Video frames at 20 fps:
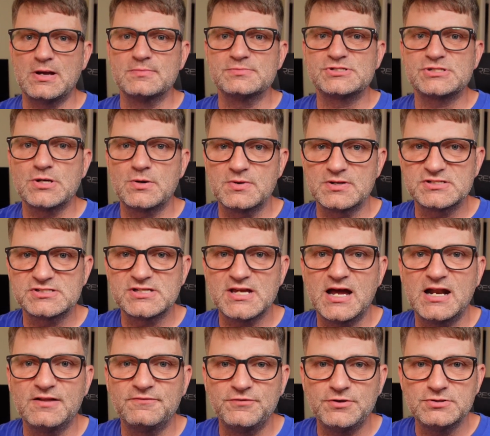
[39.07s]
I'm so
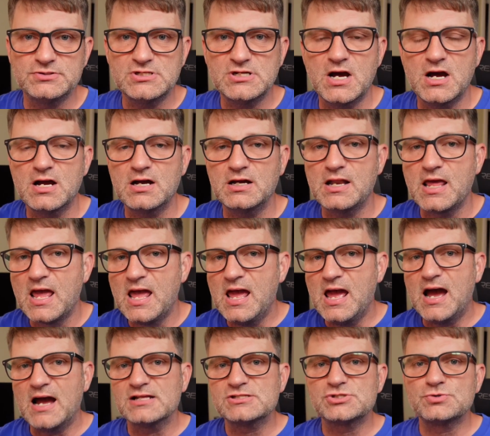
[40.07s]
excited for you, Todd.
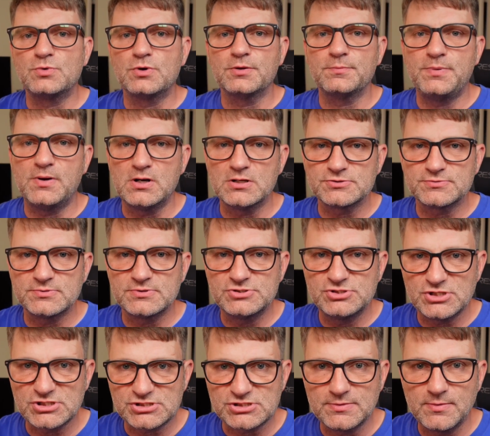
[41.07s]
I just want to pause for
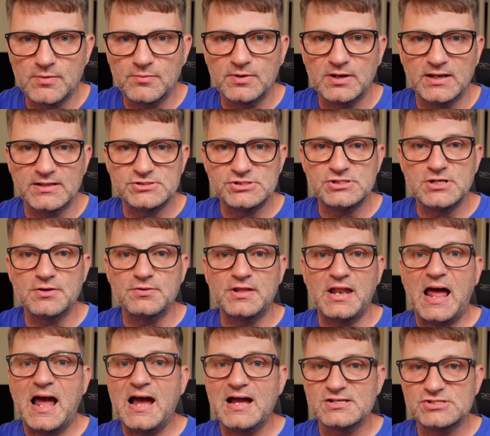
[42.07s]
just a moment and let you know
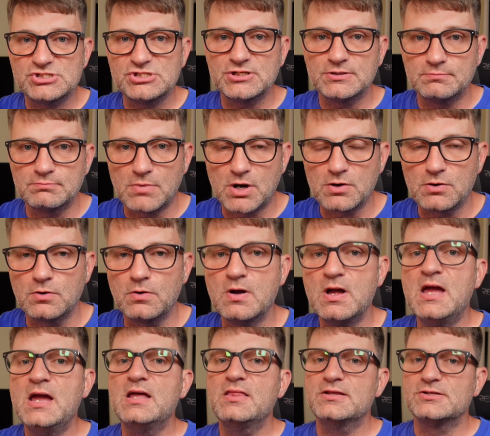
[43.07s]
that I, Jim Murrell,
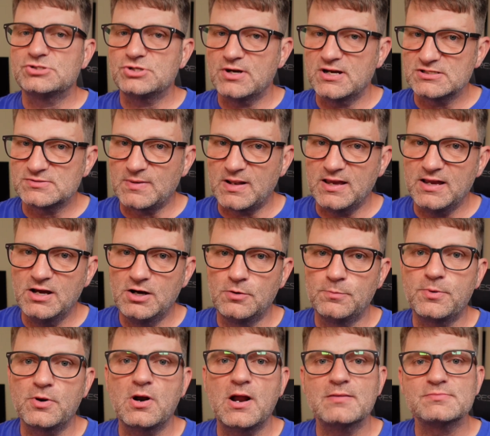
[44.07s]
the Transplant
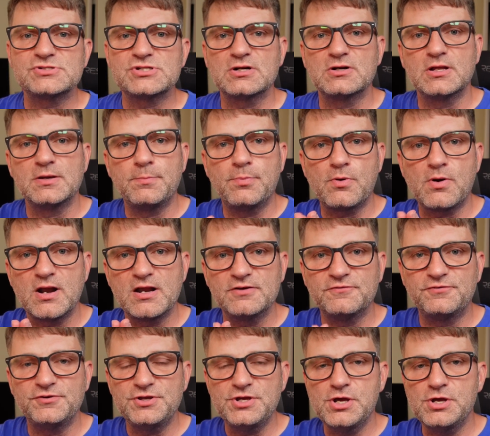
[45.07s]
Helper, I'm certainly
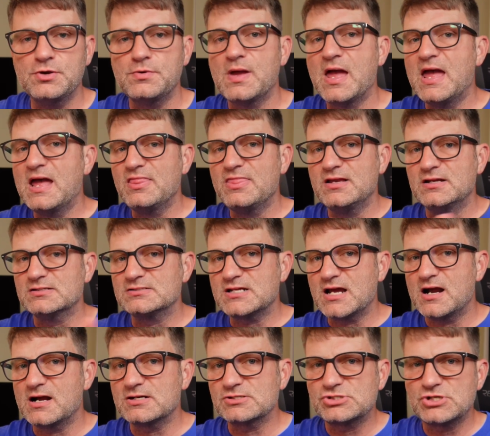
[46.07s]
praying for you. The
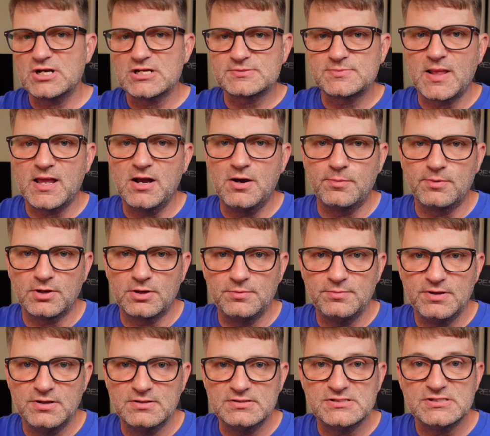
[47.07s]
entire Transplant Helper
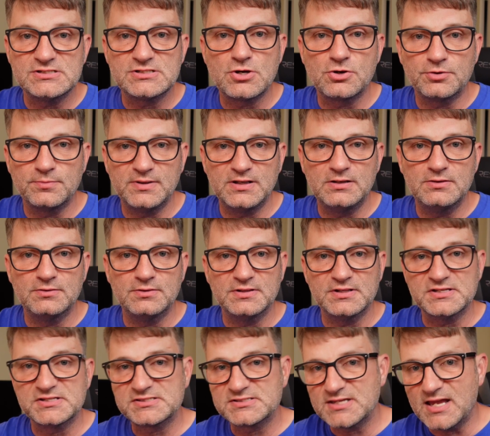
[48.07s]
community is going to be
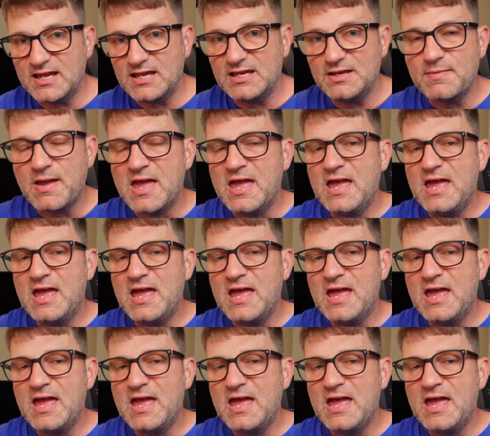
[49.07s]
doing the same,